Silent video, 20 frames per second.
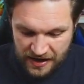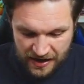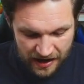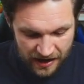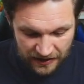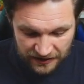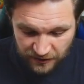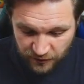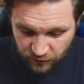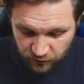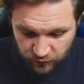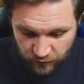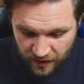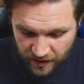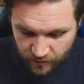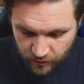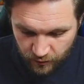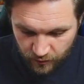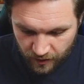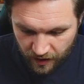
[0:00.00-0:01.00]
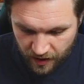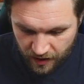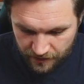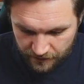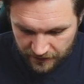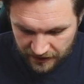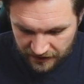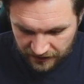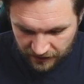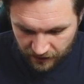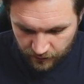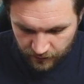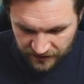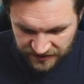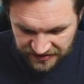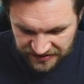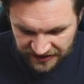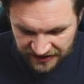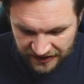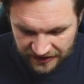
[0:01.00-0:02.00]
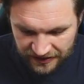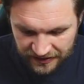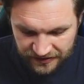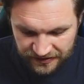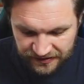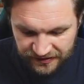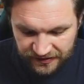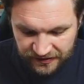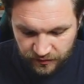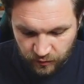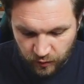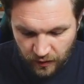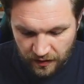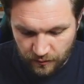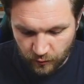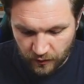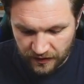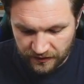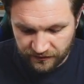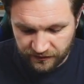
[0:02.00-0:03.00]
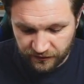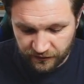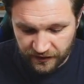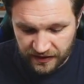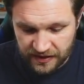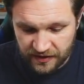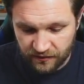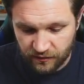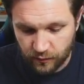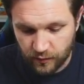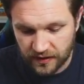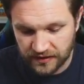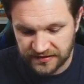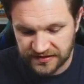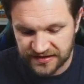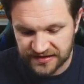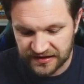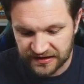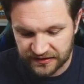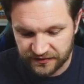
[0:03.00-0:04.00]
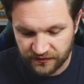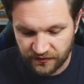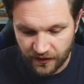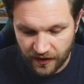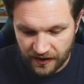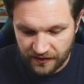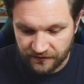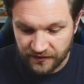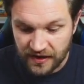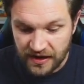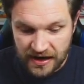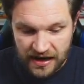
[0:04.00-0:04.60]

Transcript: Incredible artwork once again, and this is 113 of 165,